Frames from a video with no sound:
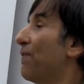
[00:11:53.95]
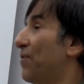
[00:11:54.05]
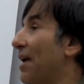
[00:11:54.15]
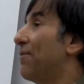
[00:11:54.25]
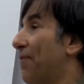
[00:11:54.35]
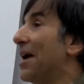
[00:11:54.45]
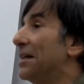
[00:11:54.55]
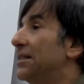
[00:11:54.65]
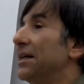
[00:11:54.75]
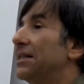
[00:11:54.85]
they
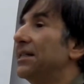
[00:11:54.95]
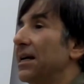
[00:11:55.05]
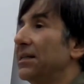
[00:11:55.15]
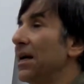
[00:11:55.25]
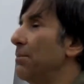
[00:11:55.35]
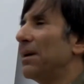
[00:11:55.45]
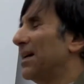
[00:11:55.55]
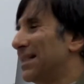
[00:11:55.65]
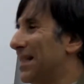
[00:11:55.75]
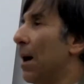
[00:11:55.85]
phase these things in, because